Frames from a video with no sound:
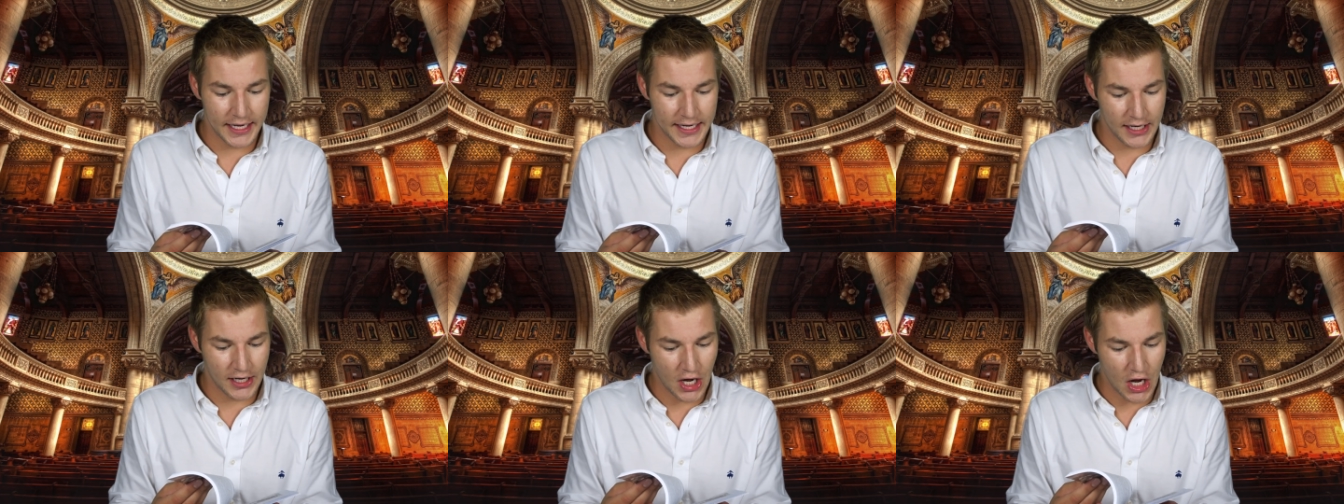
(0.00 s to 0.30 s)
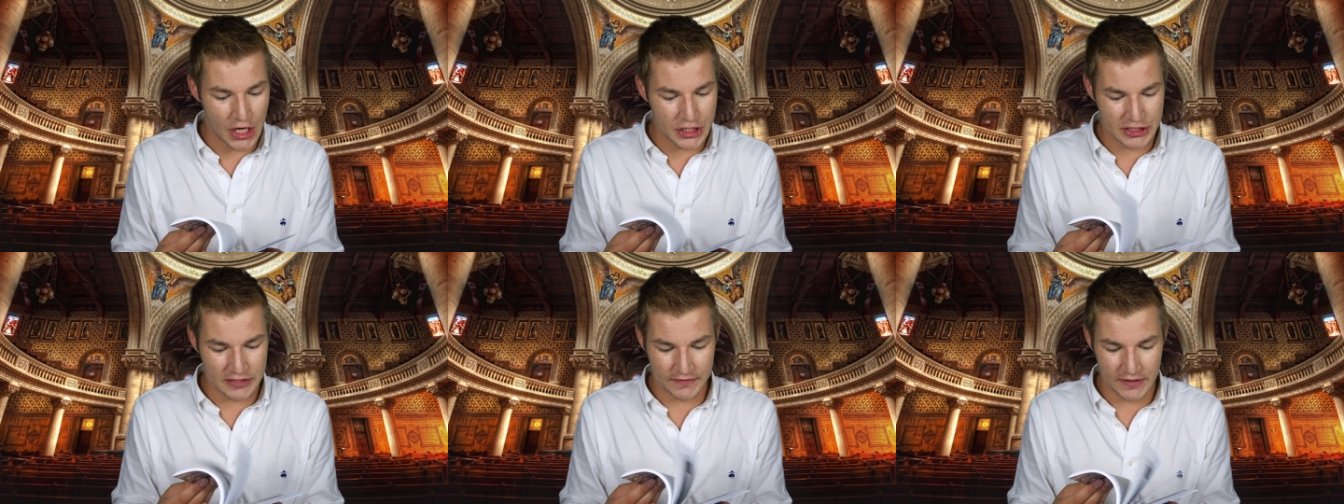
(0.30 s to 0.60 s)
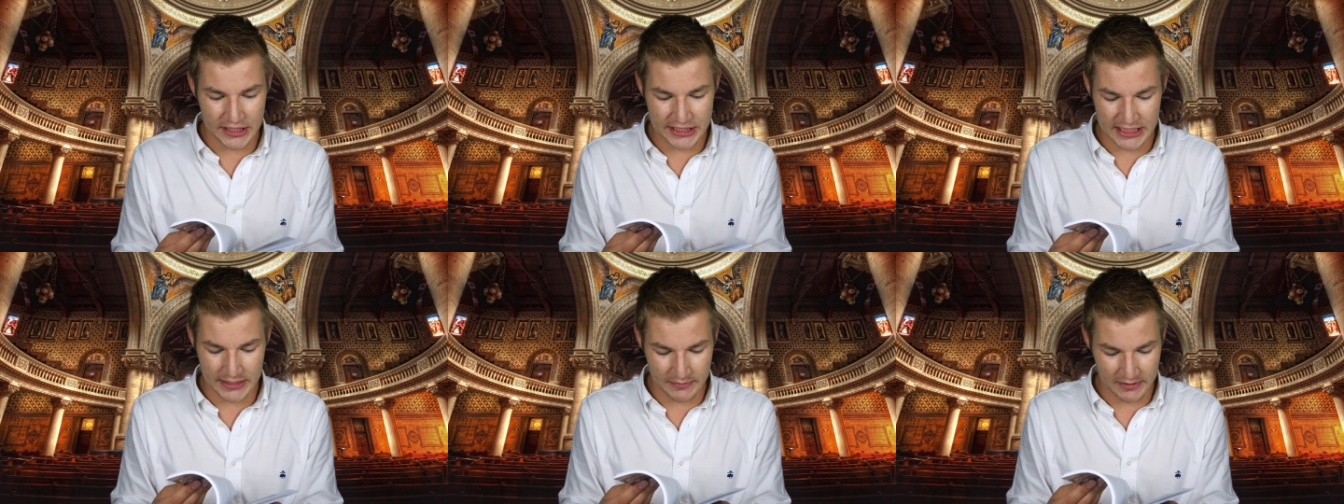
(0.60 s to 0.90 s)
any
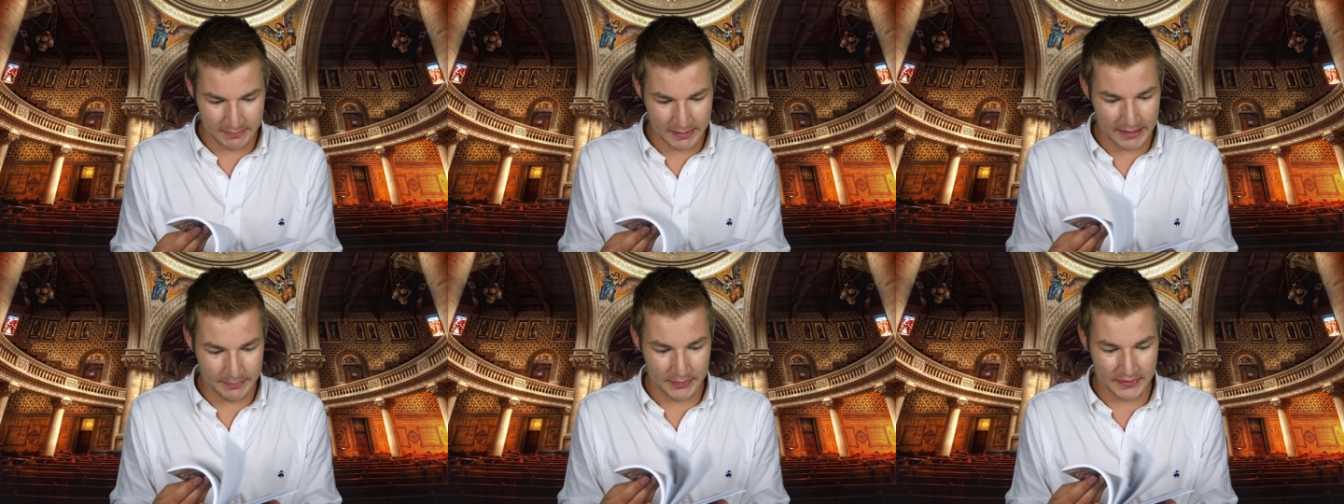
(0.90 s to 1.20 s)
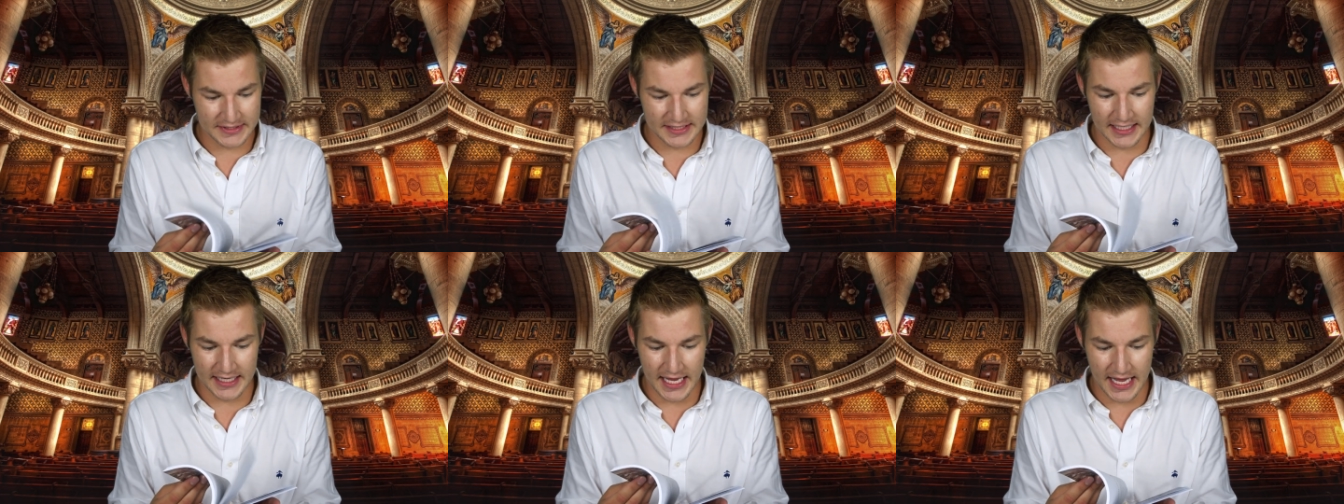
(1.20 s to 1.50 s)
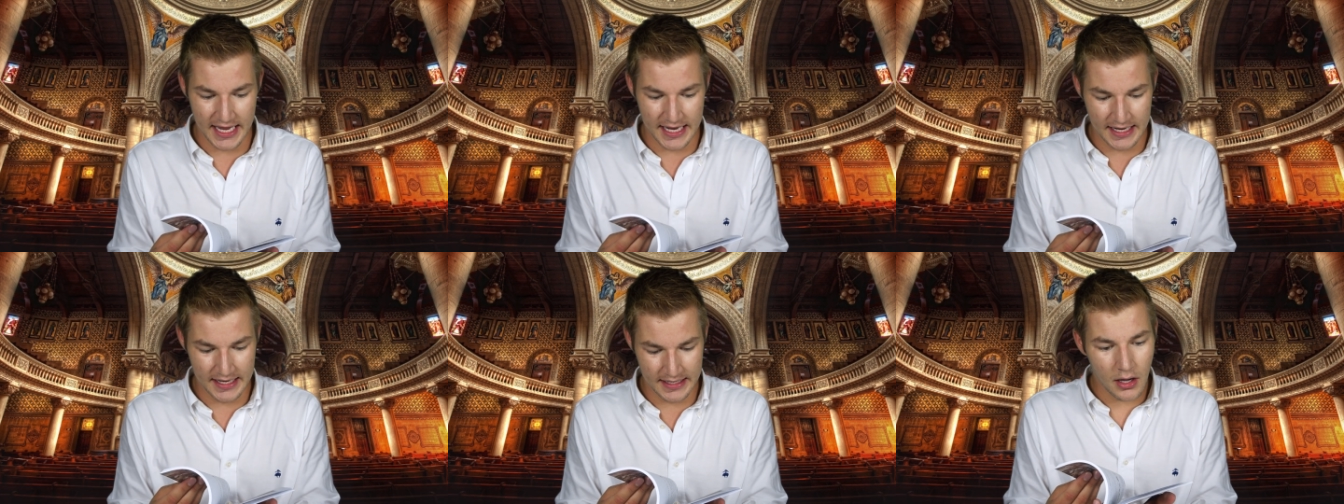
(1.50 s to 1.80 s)
controversy with people today.